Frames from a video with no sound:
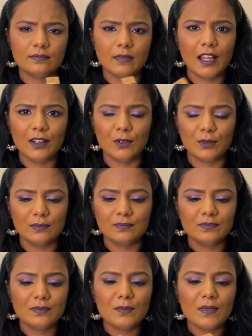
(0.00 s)
I don't know,
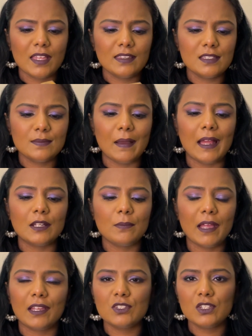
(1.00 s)
this matte
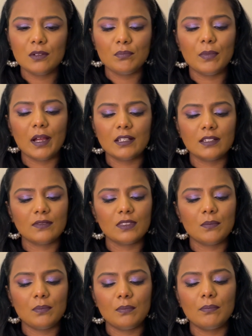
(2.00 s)
packaging, but
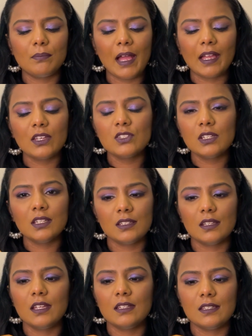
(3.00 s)
the packaging
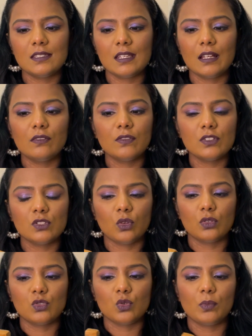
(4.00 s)
in itself is
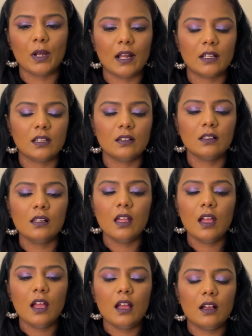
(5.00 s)
not so practical.
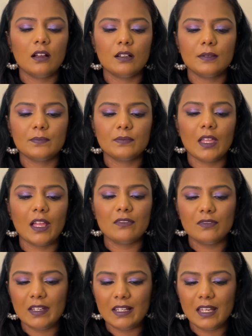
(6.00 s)
I
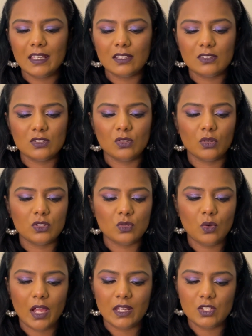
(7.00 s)
feel like it's not so
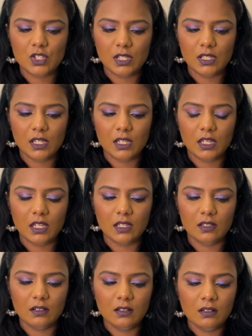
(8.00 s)
hygienic
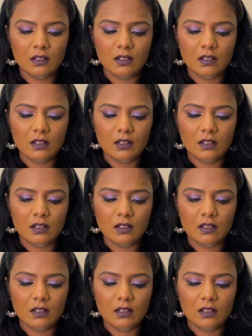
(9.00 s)
either.